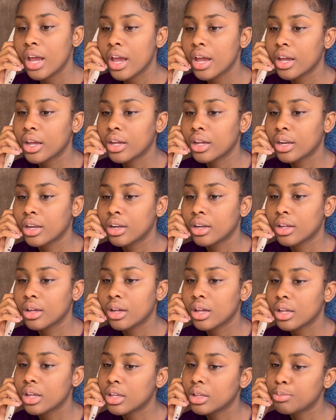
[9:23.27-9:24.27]
And
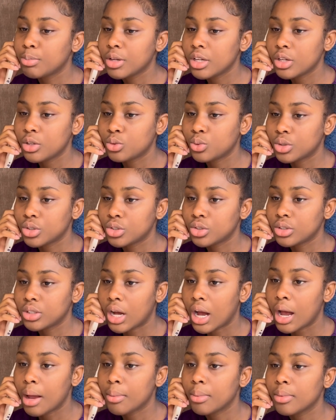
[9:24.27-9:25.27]
the B is what you
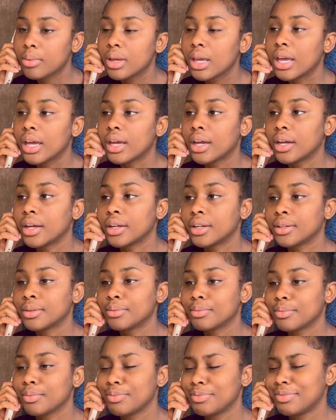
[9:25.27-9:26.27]
got, and
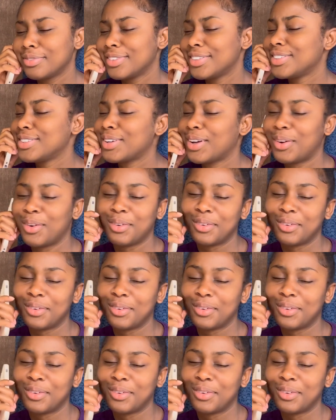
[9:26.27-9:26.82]
start.